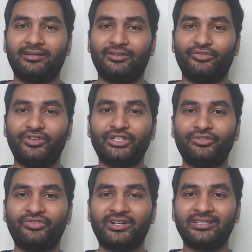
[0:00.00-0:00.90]
Without
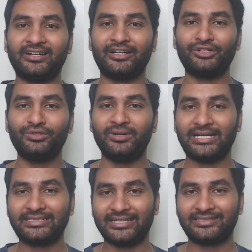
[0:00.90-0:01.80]
further ado,
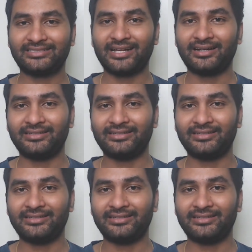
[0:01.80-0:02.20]
let's get started.